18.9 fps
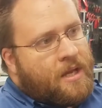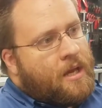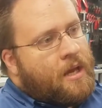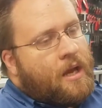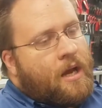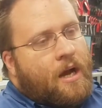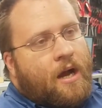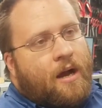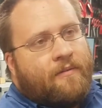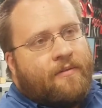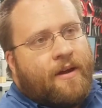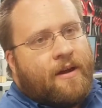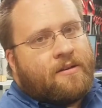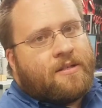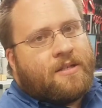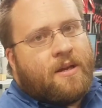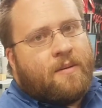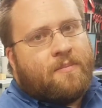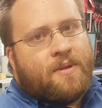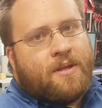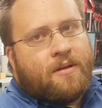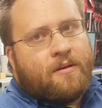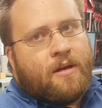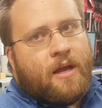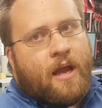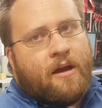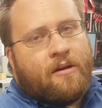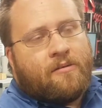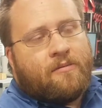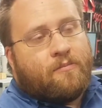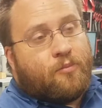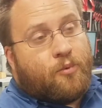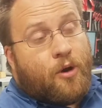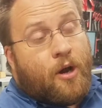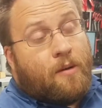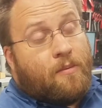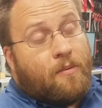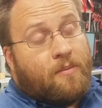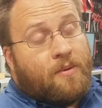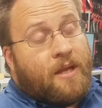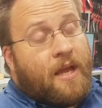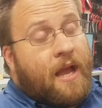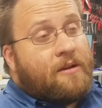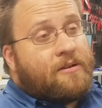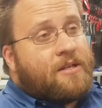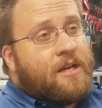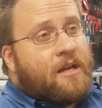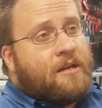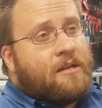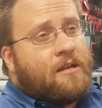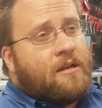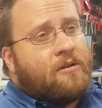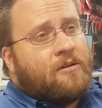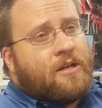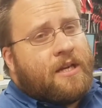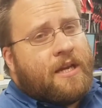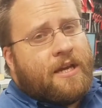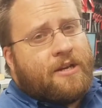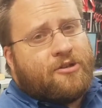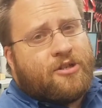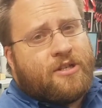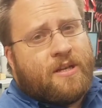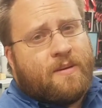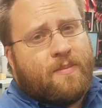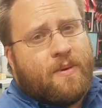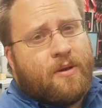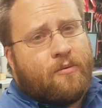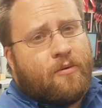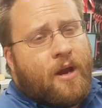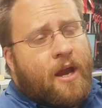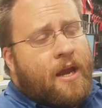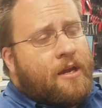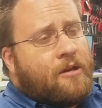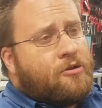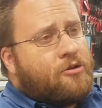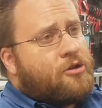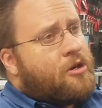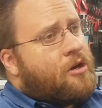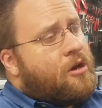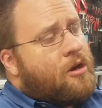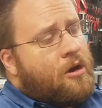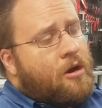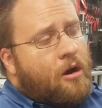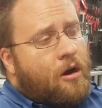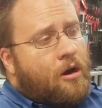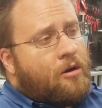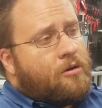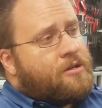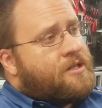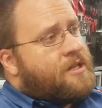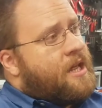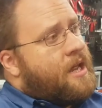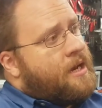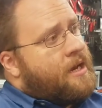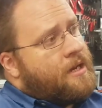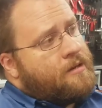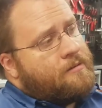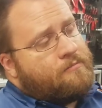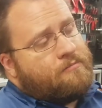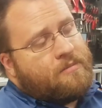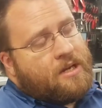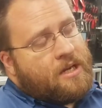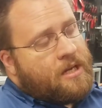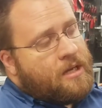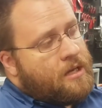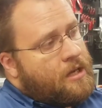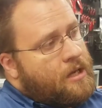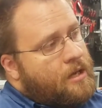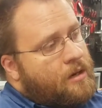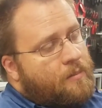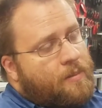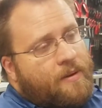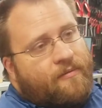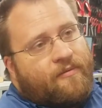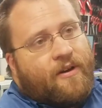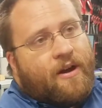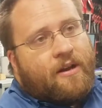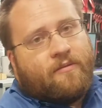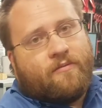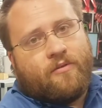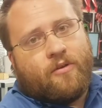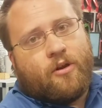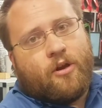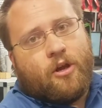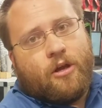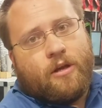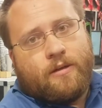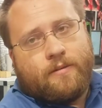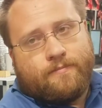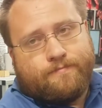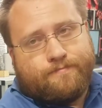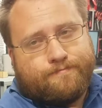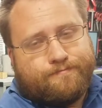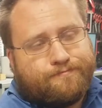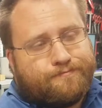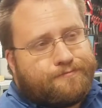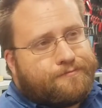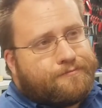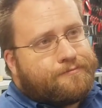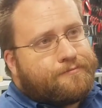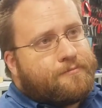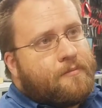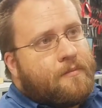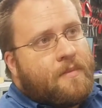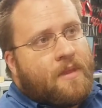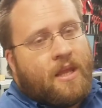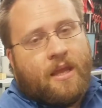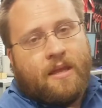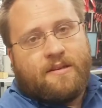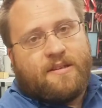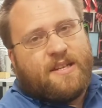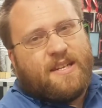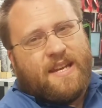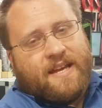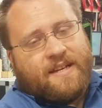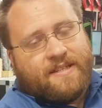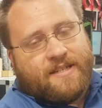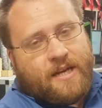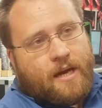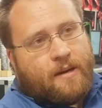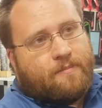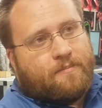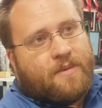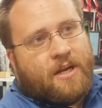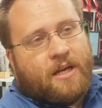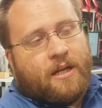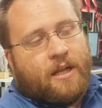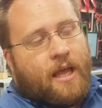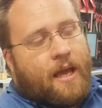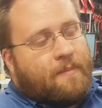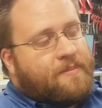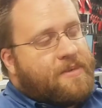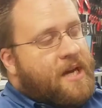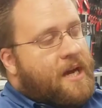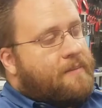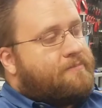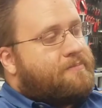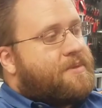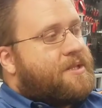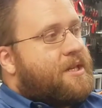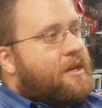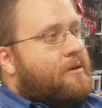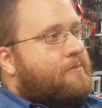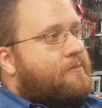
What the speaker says: I found something probably outside of their DHCP range. Hard set it. It'll be fine for good. It's a desktop, not a laptop, so